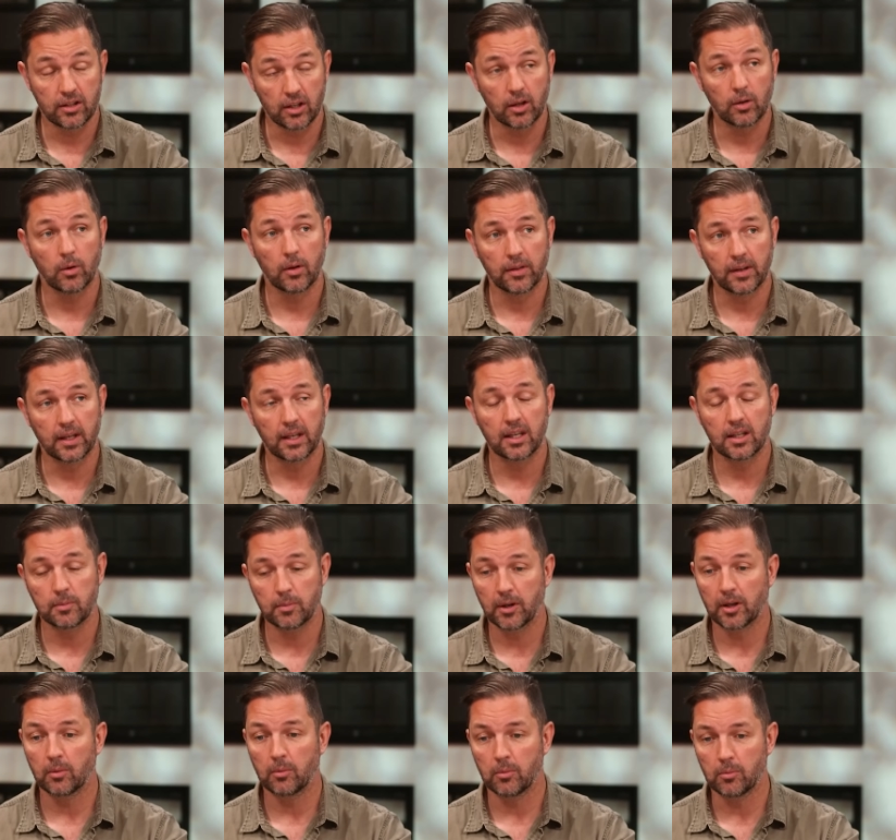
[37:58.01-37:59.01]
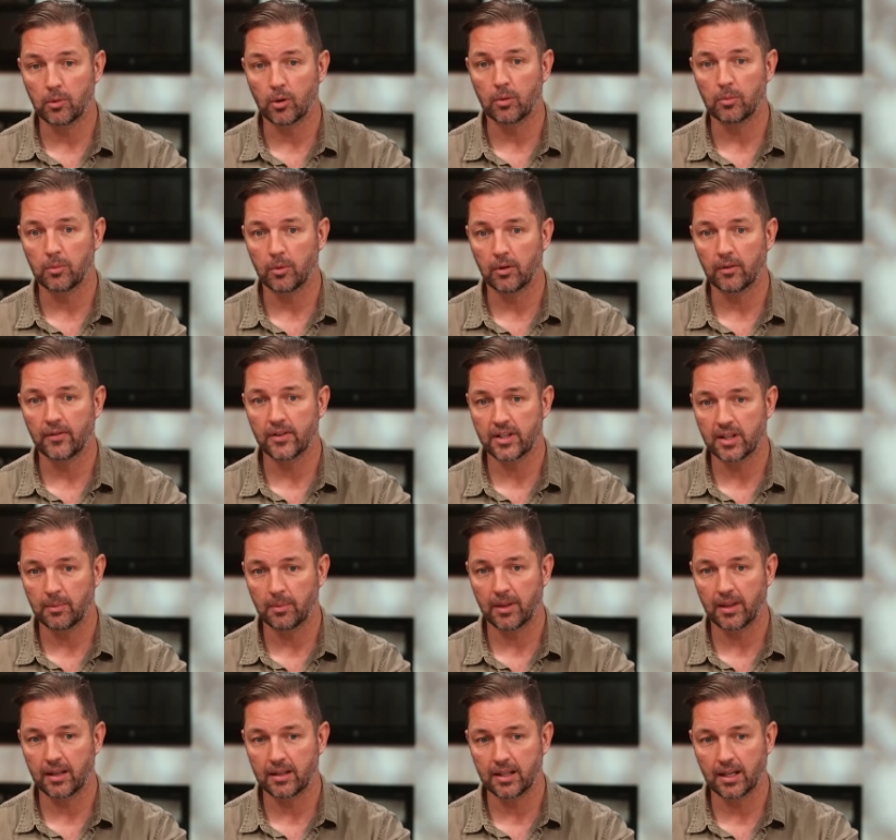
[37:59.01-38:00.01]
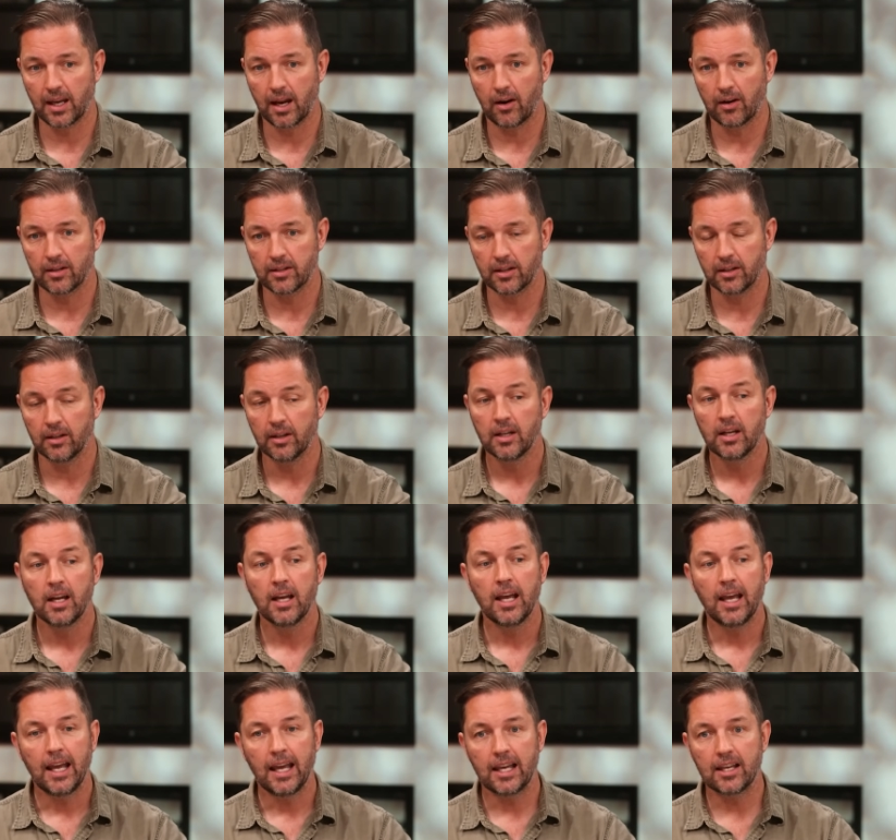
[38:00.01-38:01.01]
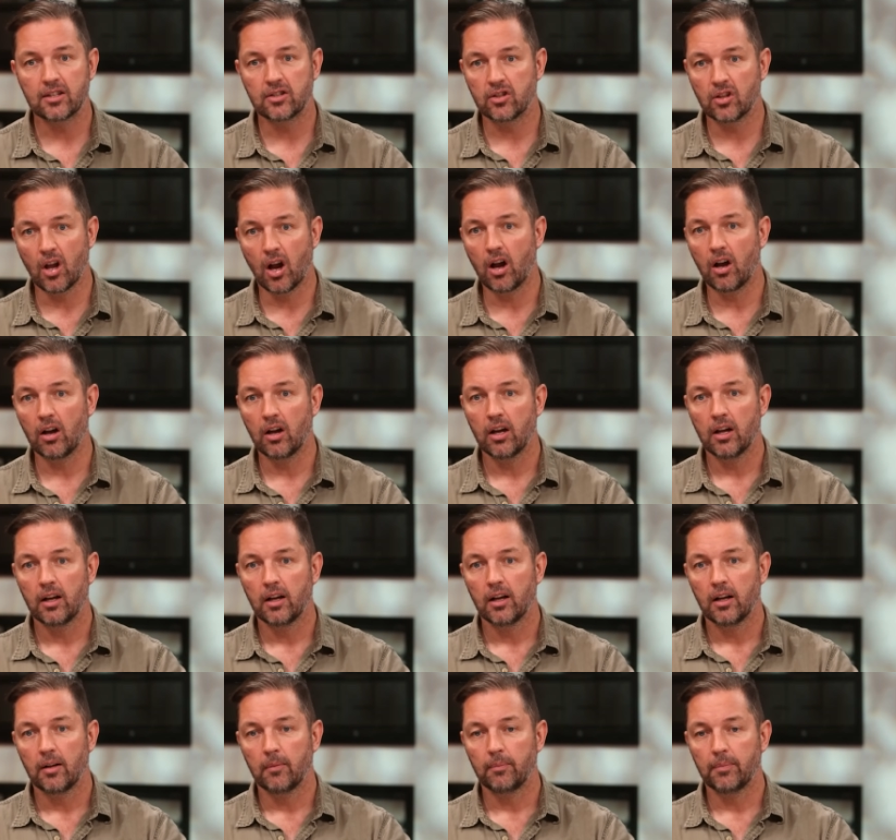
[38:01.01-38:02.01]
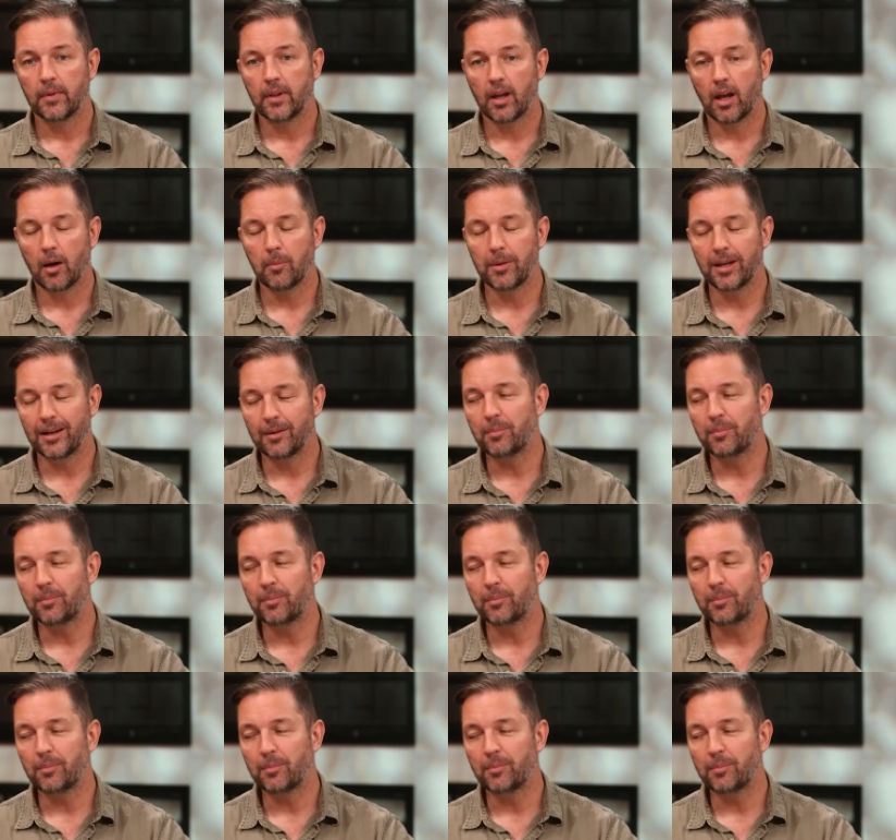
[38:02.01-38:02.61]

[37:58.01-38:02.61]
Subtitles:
do. I think he's becoming more and more of a sympathetic character. He's not, I mean,